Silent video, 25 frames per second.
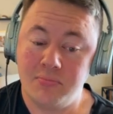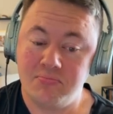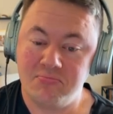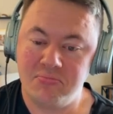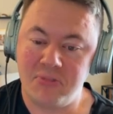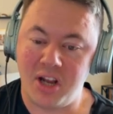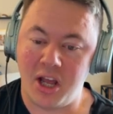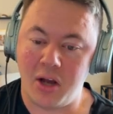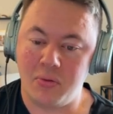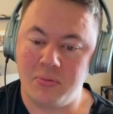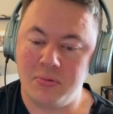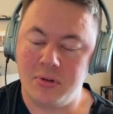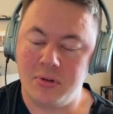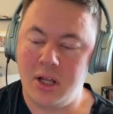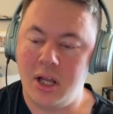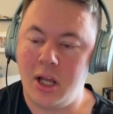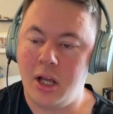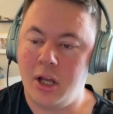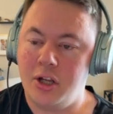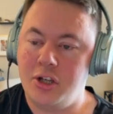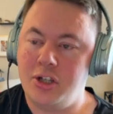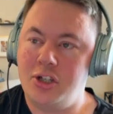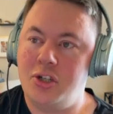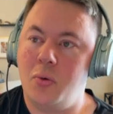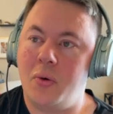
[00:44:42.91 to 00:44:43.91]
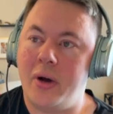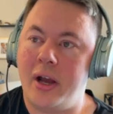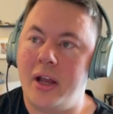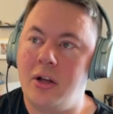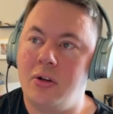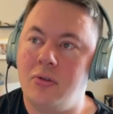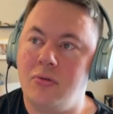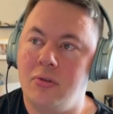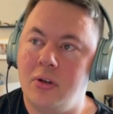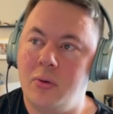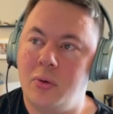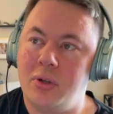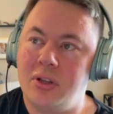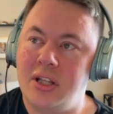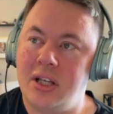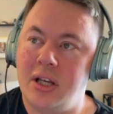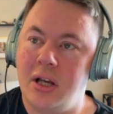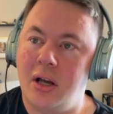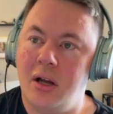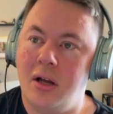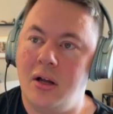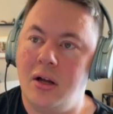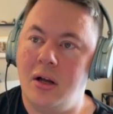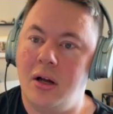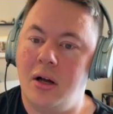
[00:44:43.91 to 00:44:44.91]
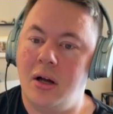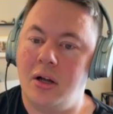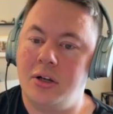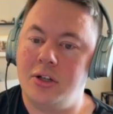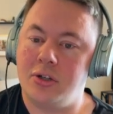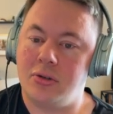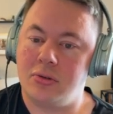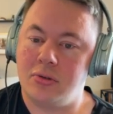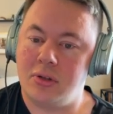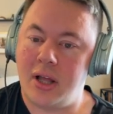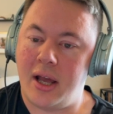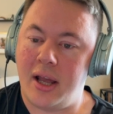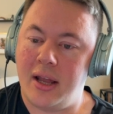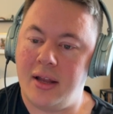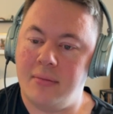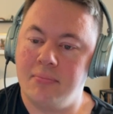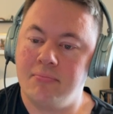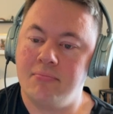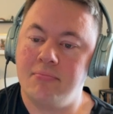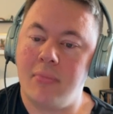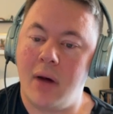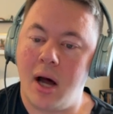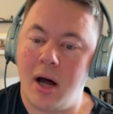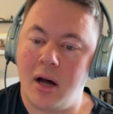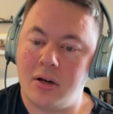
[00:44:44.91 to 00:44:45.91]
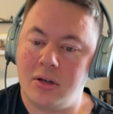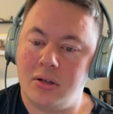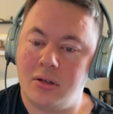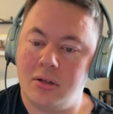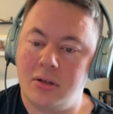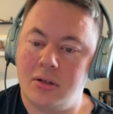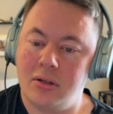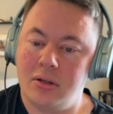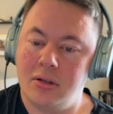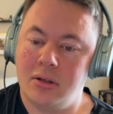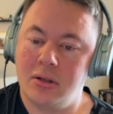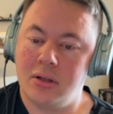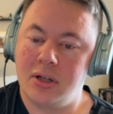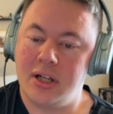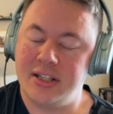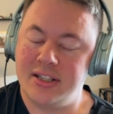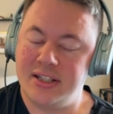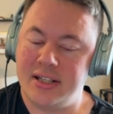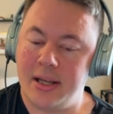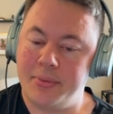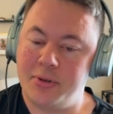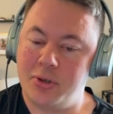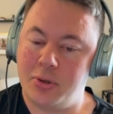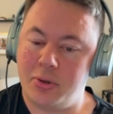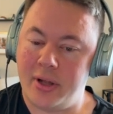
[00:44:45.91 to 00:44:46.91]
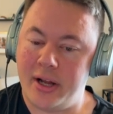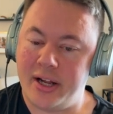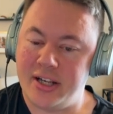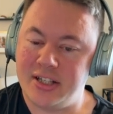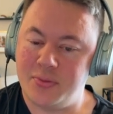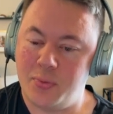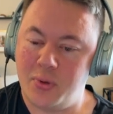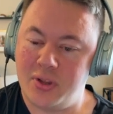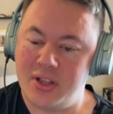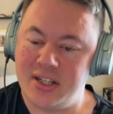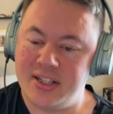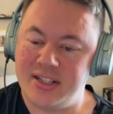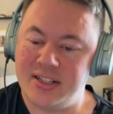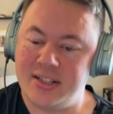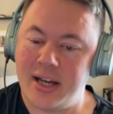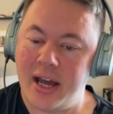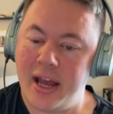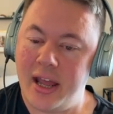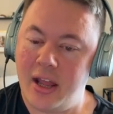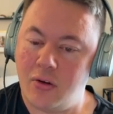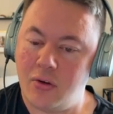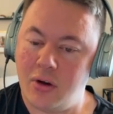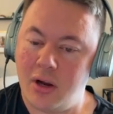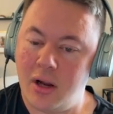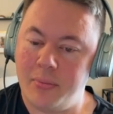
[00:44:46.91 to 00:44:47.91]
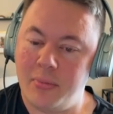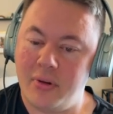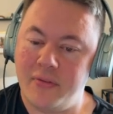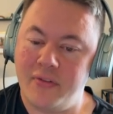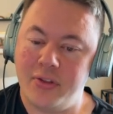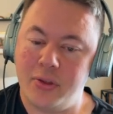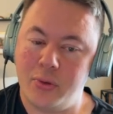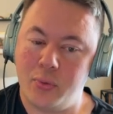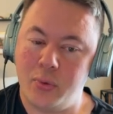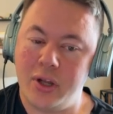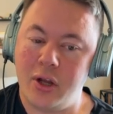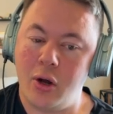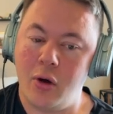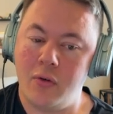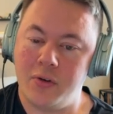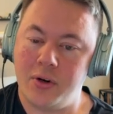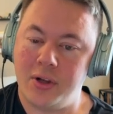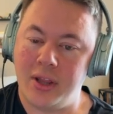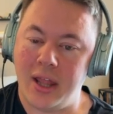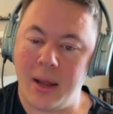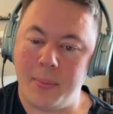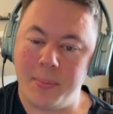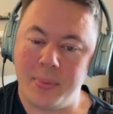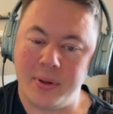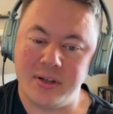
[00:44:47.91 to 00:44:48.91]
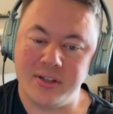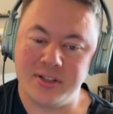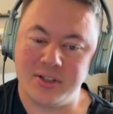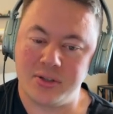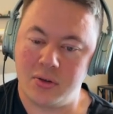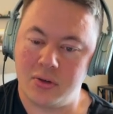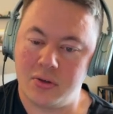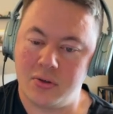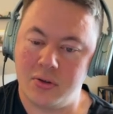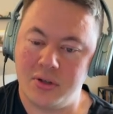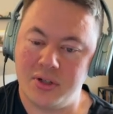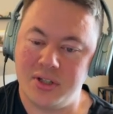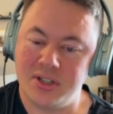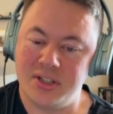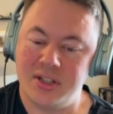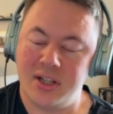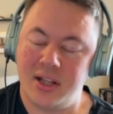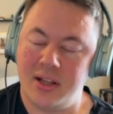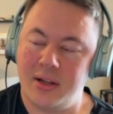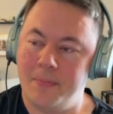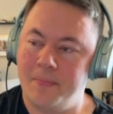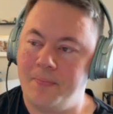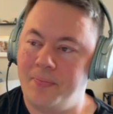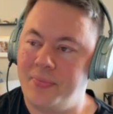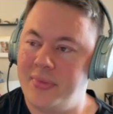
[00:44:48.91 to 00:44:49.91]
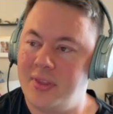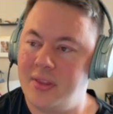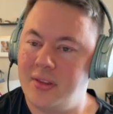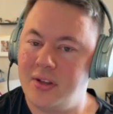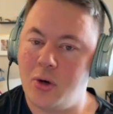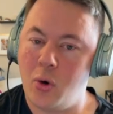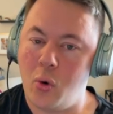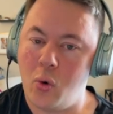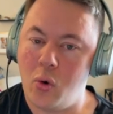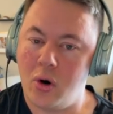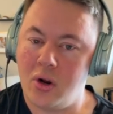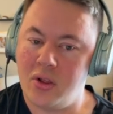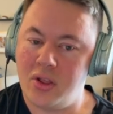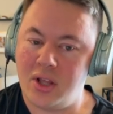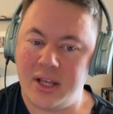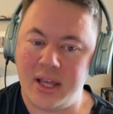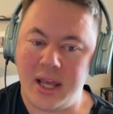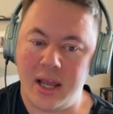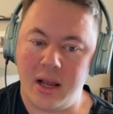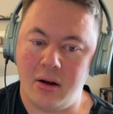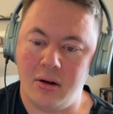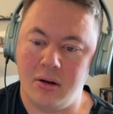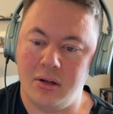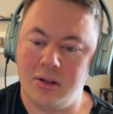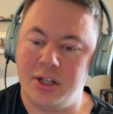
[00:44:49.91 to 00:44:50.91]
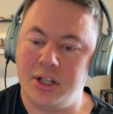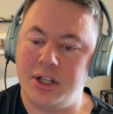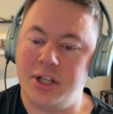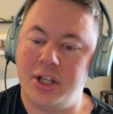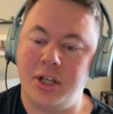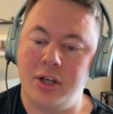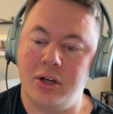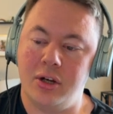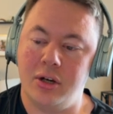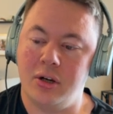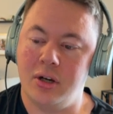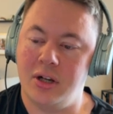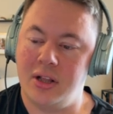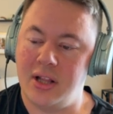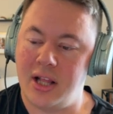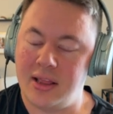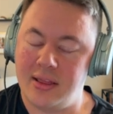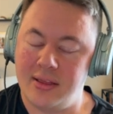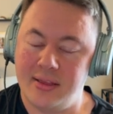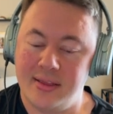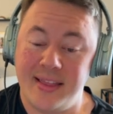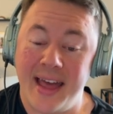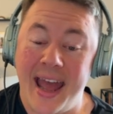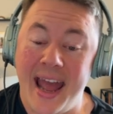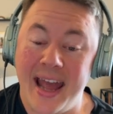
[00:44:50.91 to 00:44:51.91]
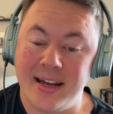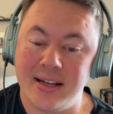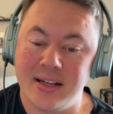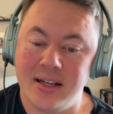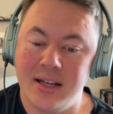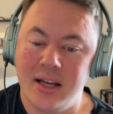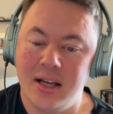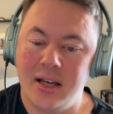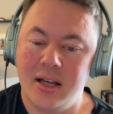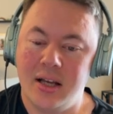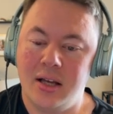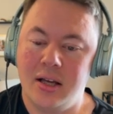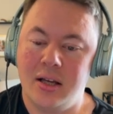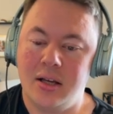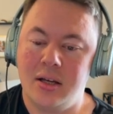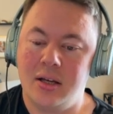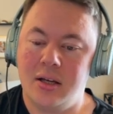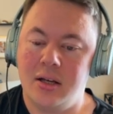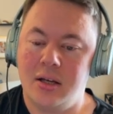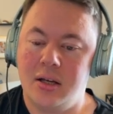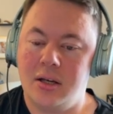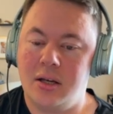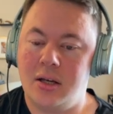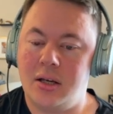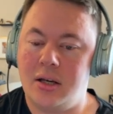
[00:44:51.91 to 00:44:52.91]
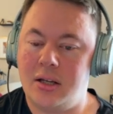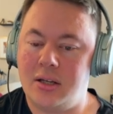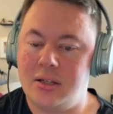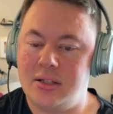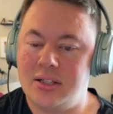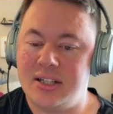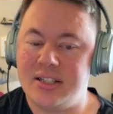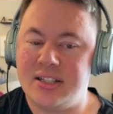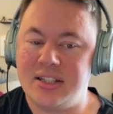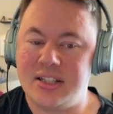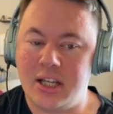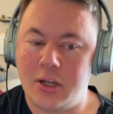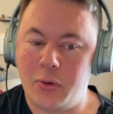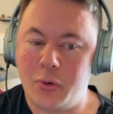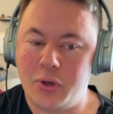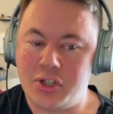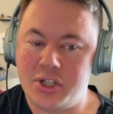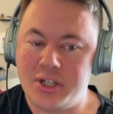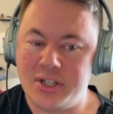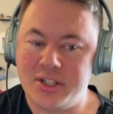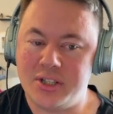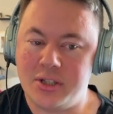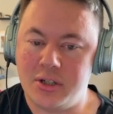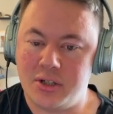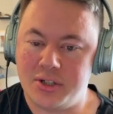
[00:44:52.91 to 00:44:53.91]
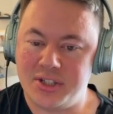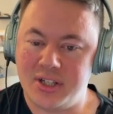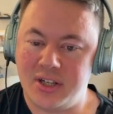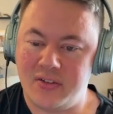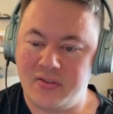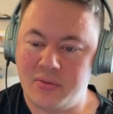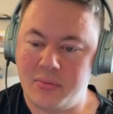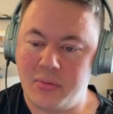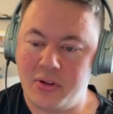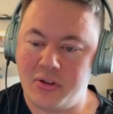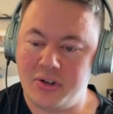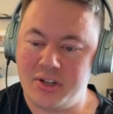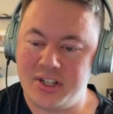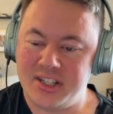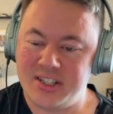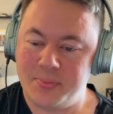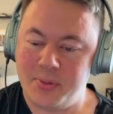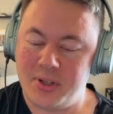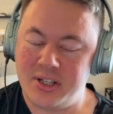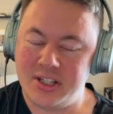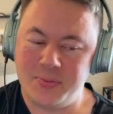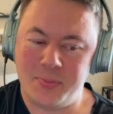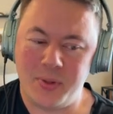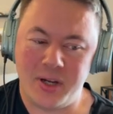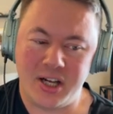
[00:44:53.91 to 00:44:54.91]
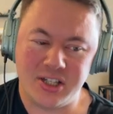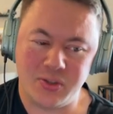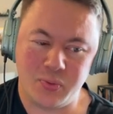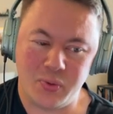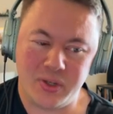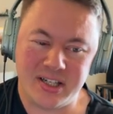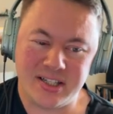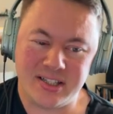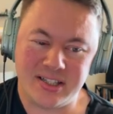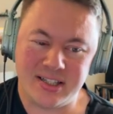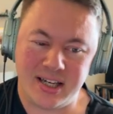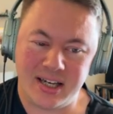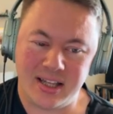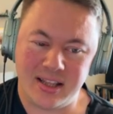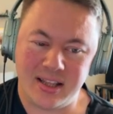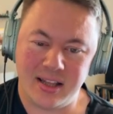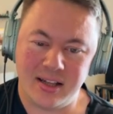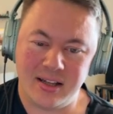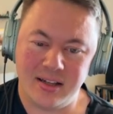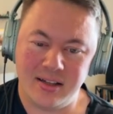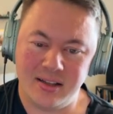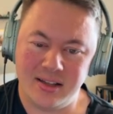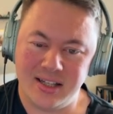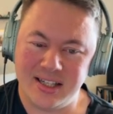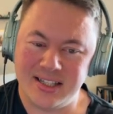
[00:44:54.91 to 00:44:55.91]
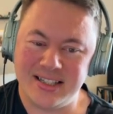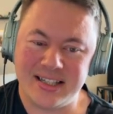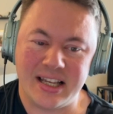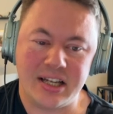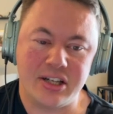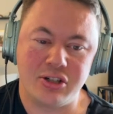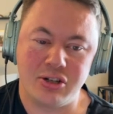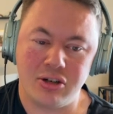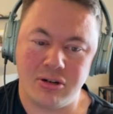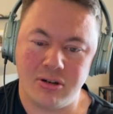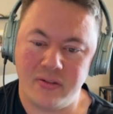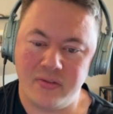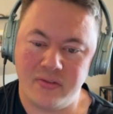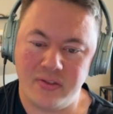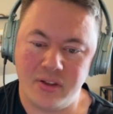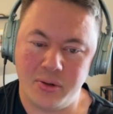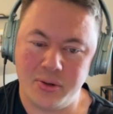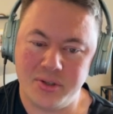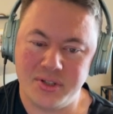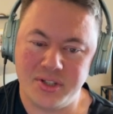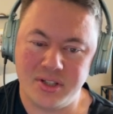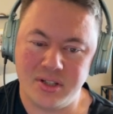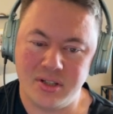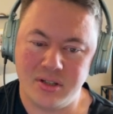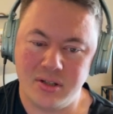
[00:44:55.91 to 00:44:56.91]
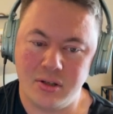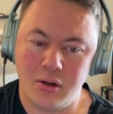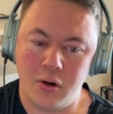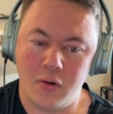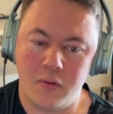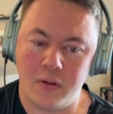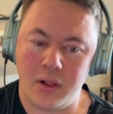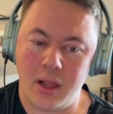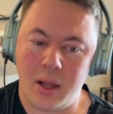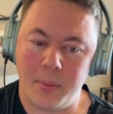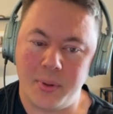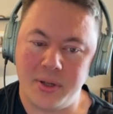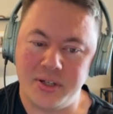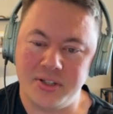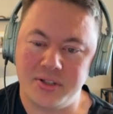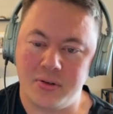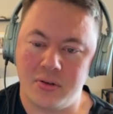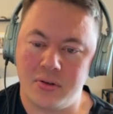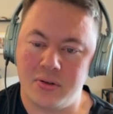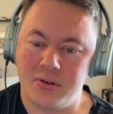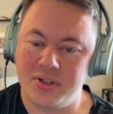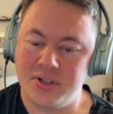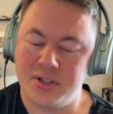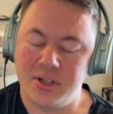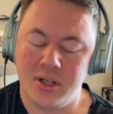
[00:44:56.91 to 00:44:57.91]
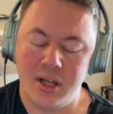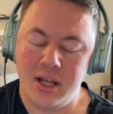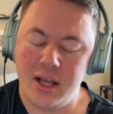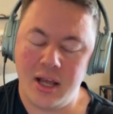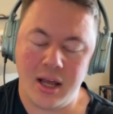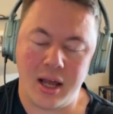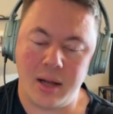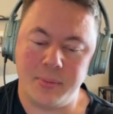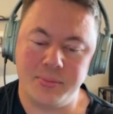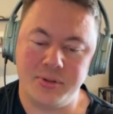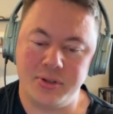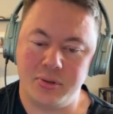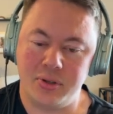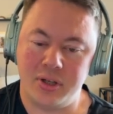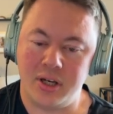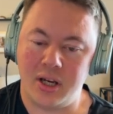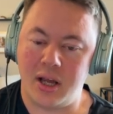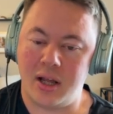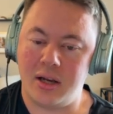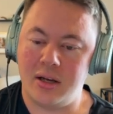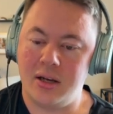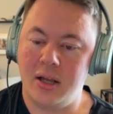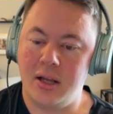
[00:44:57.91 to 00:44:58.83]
No. Do I agree with the underlying model conceptualized with this diagram of 3 overlapping circles, the core, the care, and the cure, and that distinguishes nursing from other disciplines because we sit at the center of those overlapping circles? Absolutely not.